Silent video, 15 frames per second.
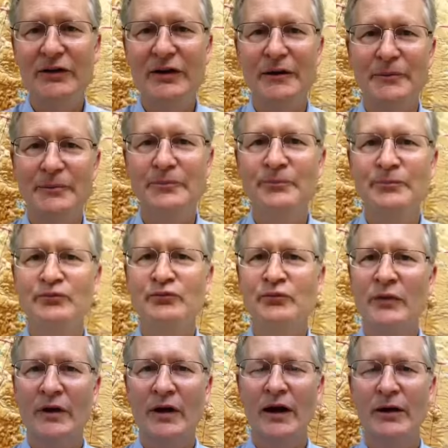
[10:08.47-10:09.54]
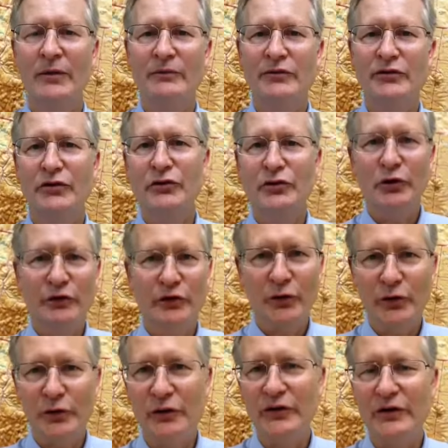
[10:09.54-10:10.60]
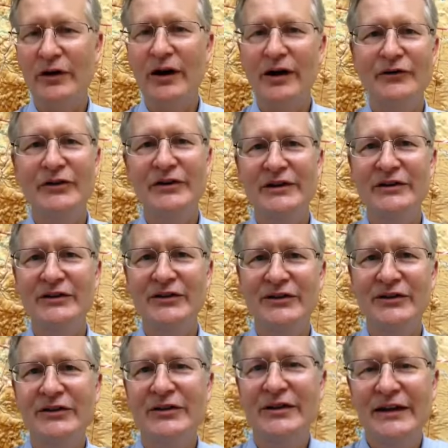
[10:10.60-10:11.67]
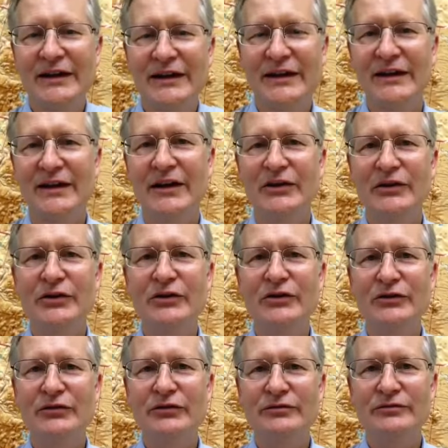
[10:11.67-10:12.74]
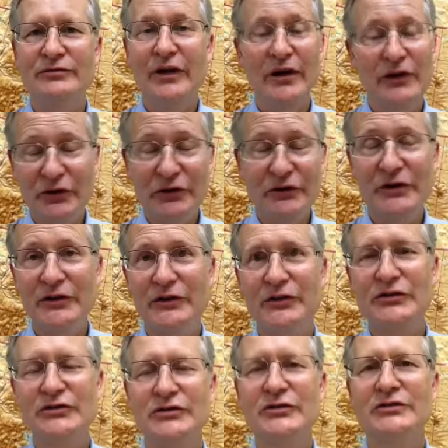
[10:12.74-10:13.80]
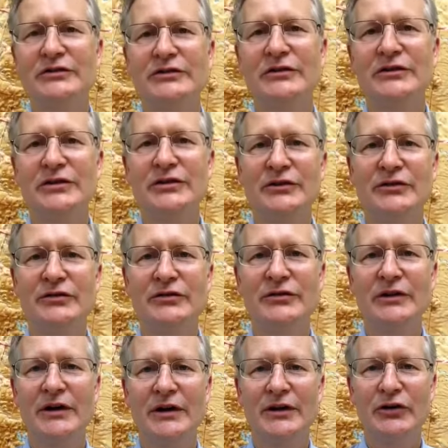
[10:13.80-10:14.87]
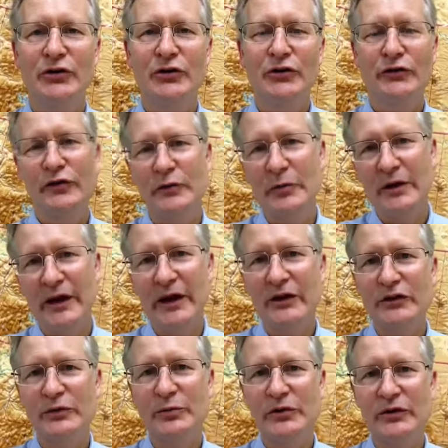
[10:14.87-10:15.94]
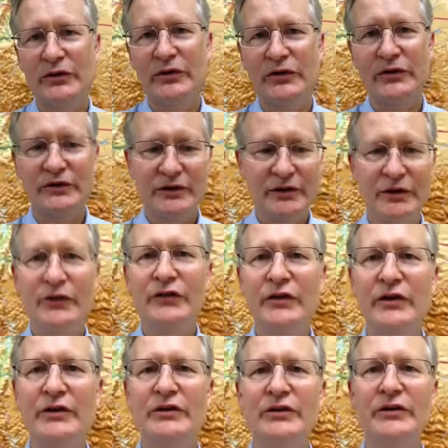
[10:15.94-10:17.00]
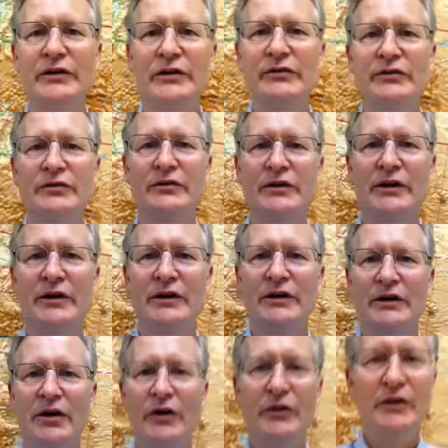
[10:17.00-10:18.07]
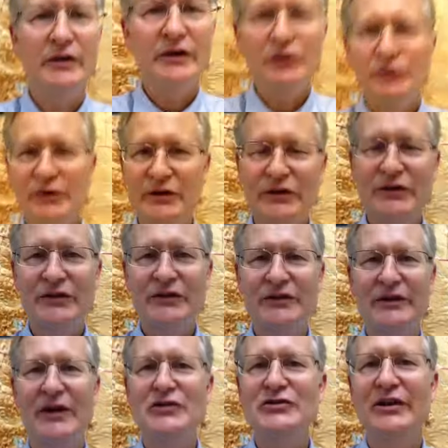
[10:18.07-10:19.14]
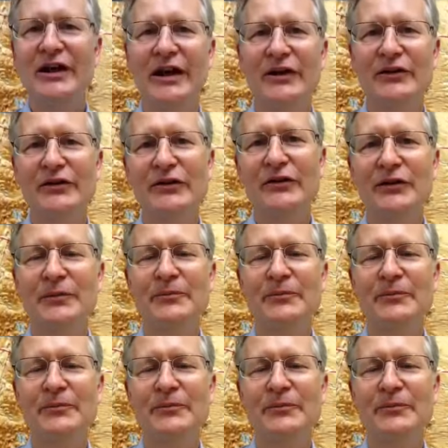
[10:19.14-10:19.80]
And I'm sure you'll go forward with the confidence that you've done your research, you've heard from the experts in the field, that have all the linguists and educators,